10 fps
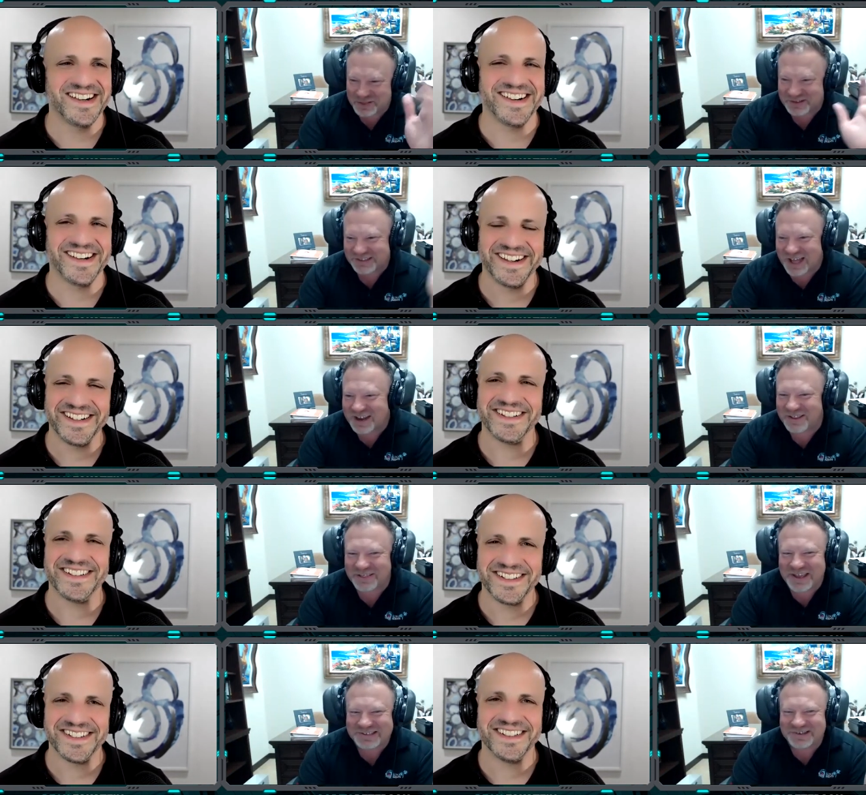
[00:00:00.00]
Speaker 1: but there's a lot of
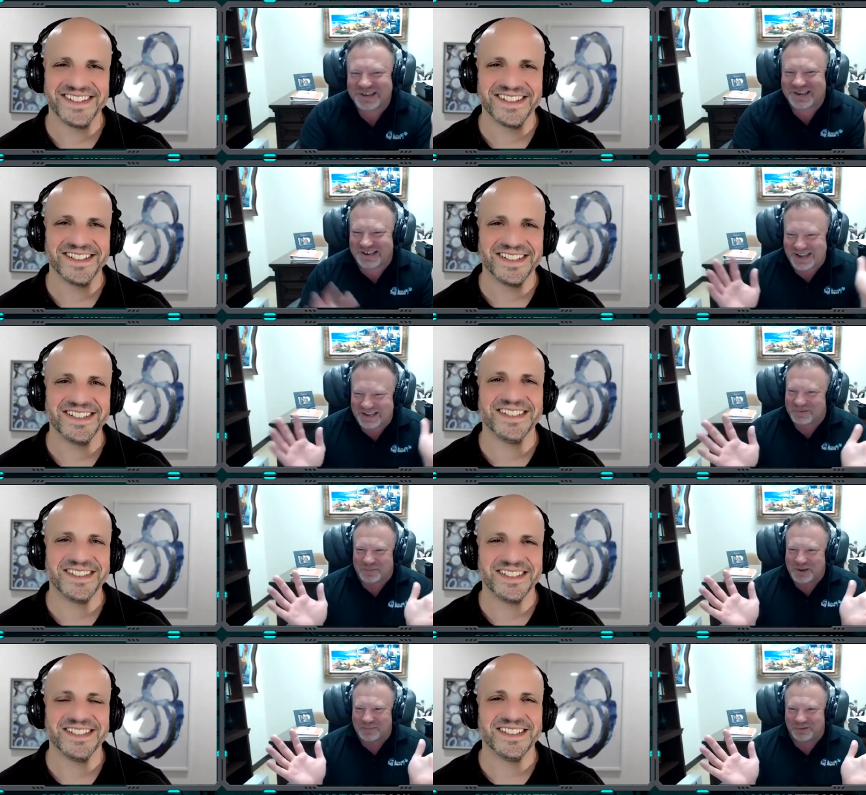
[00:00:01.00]
other things you can connect
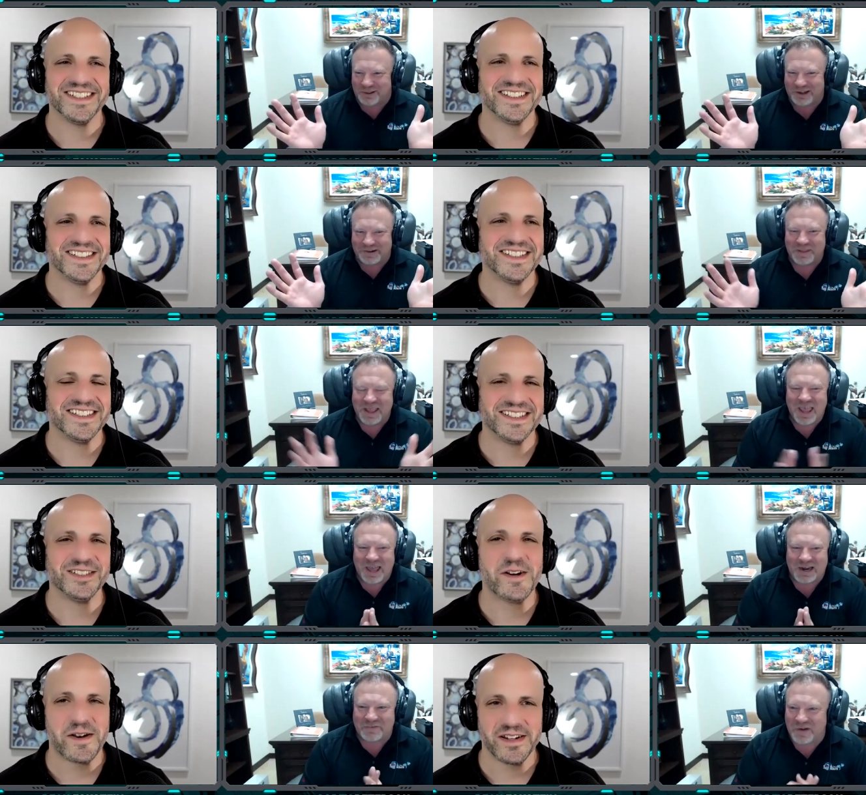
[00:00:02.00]
with people on
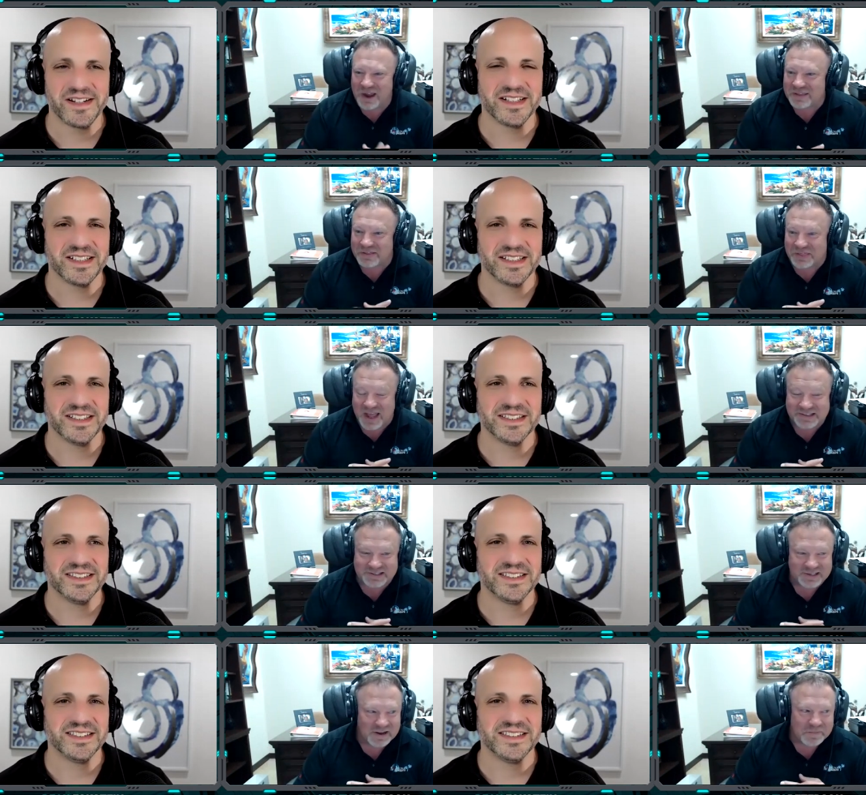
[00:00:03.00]
and i find that
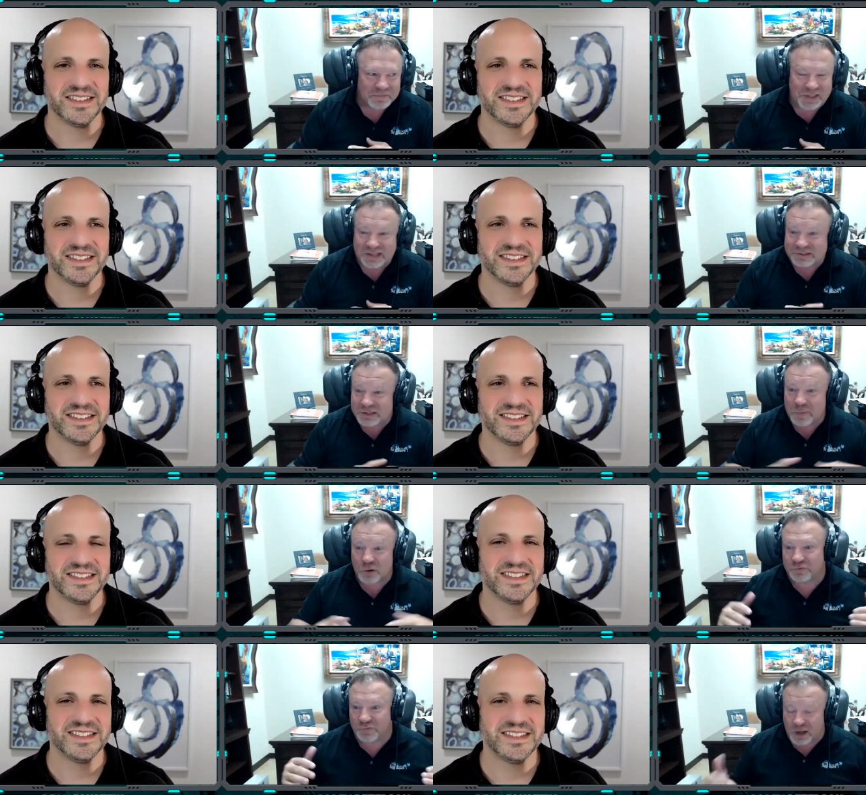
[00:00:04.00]
that's that's the
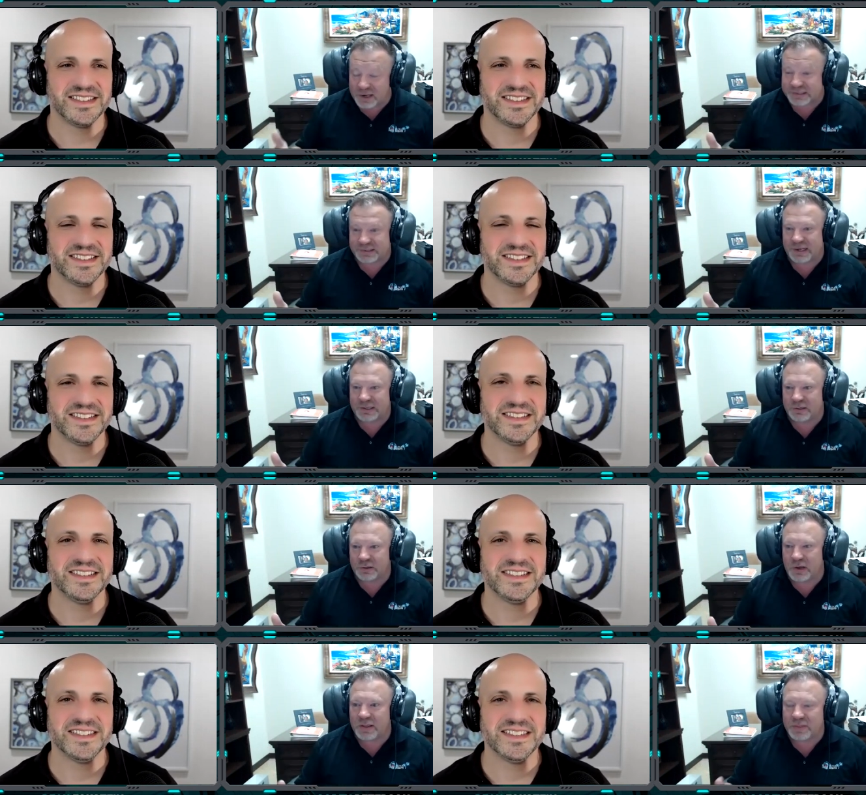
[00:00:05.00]
most funnest thing to
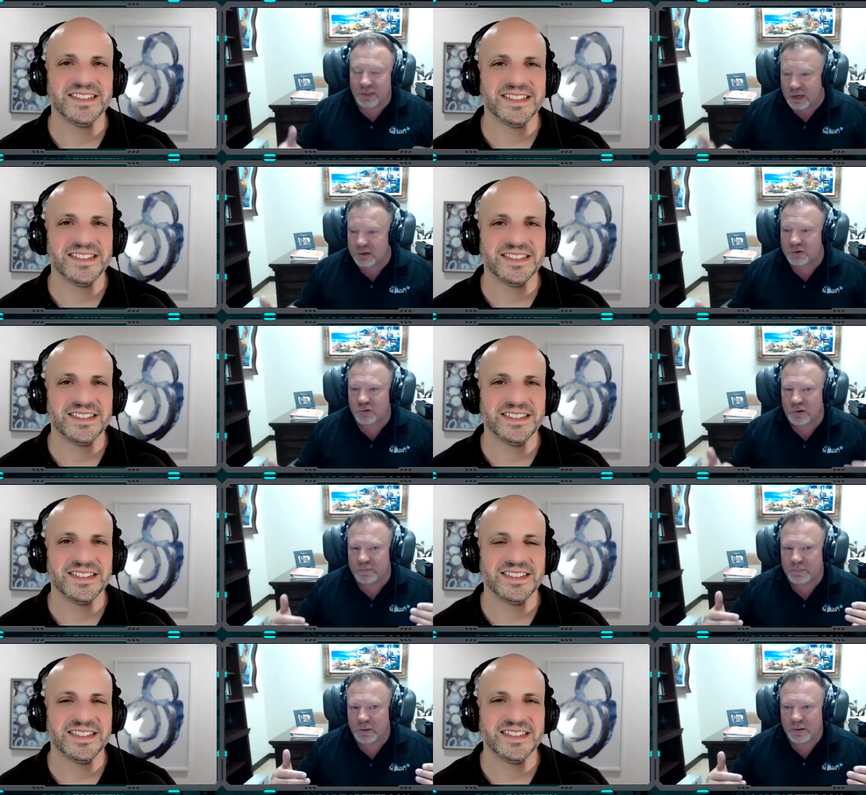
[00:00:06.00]
do and then you're
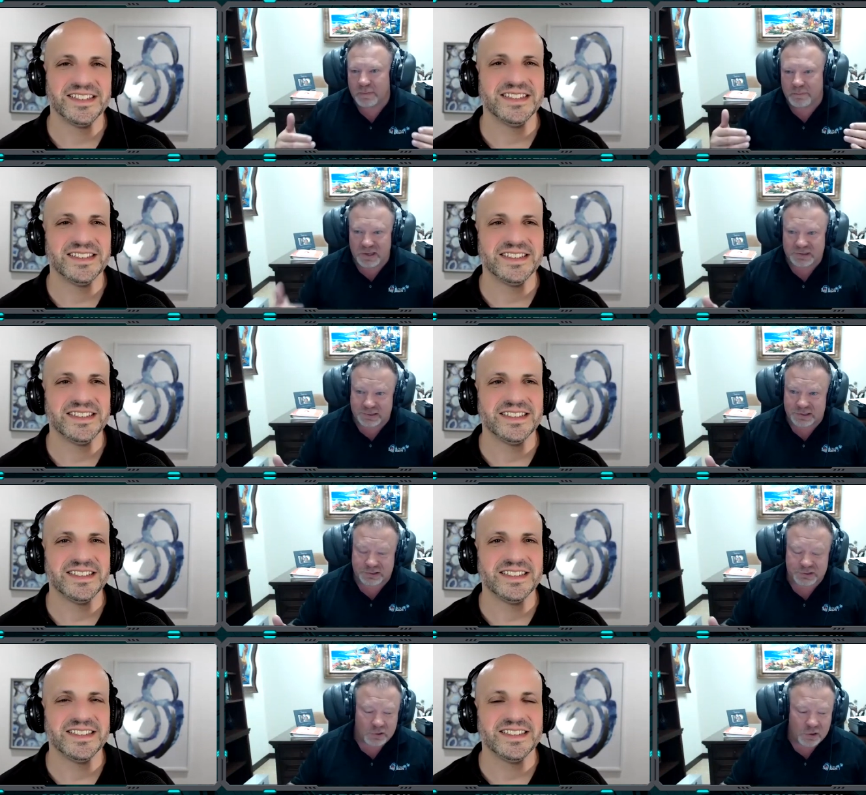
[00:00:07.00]
doing
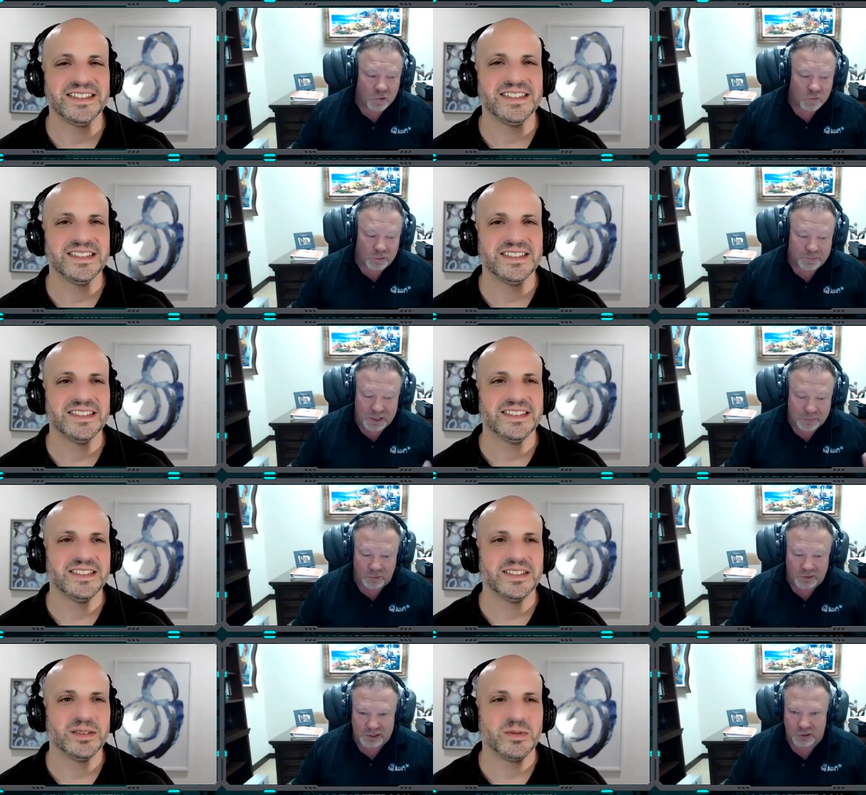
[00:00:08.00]
business with
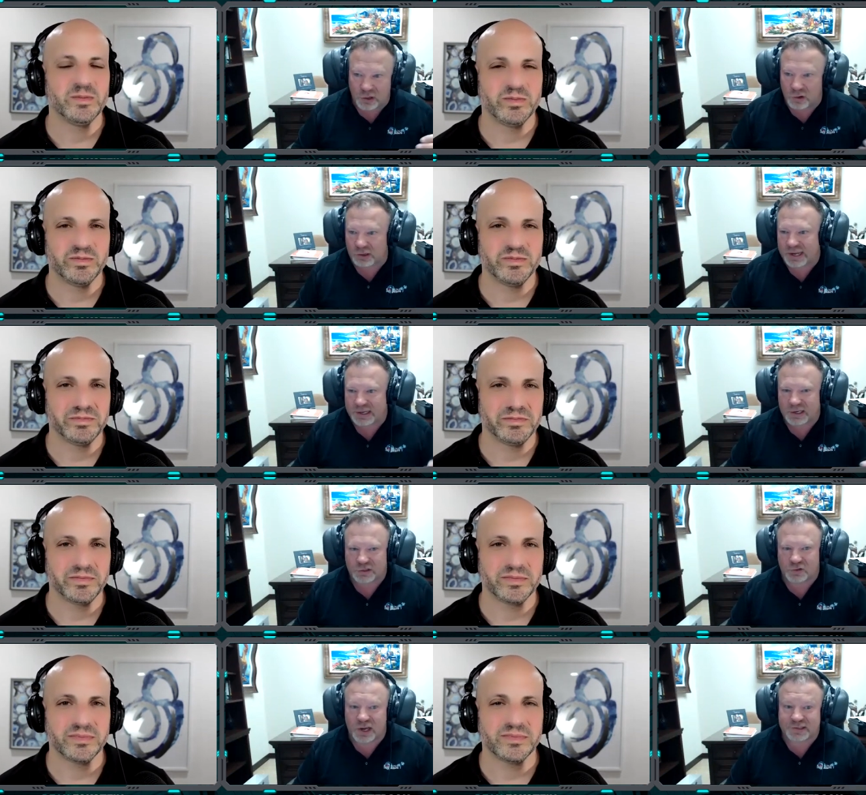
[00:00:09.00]
people that you know like and
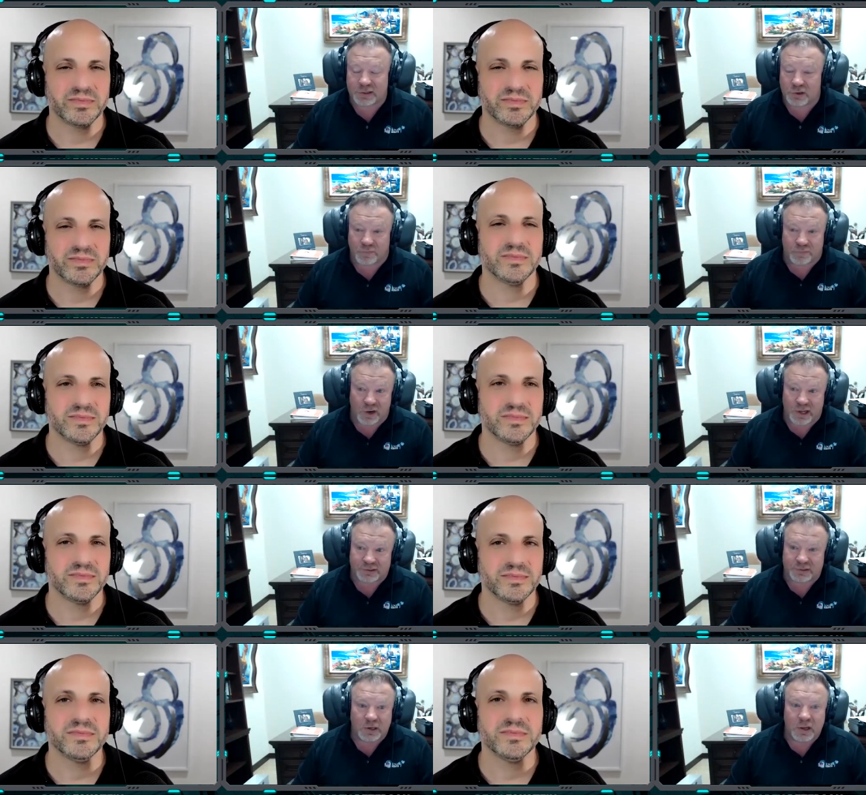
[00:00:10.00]
trust and your
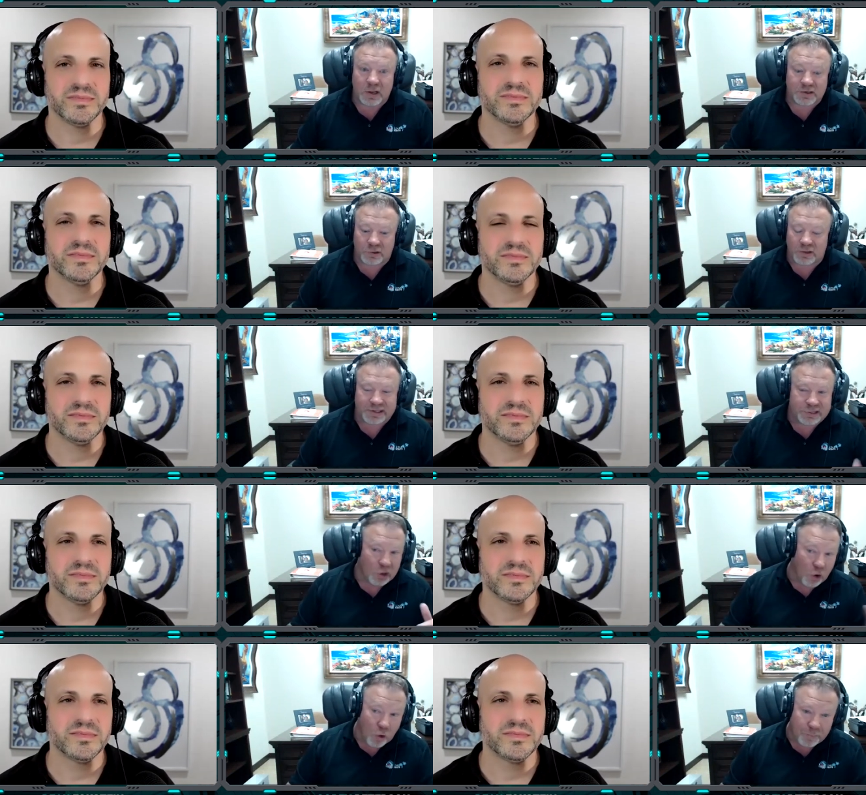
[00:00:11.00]
friends so like
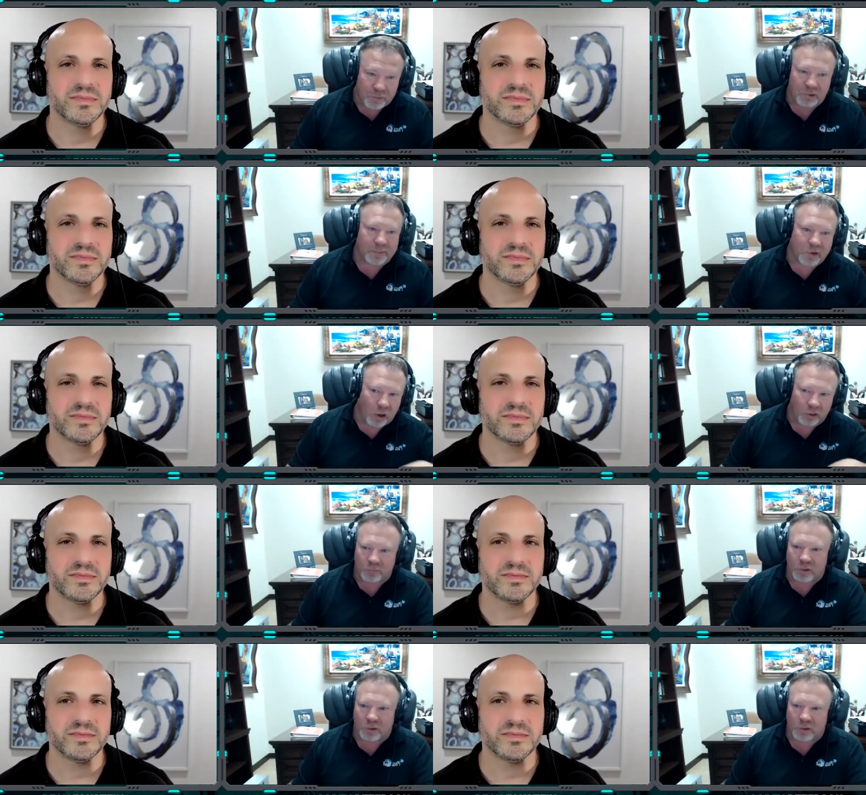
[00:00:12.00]
the open when i'm calling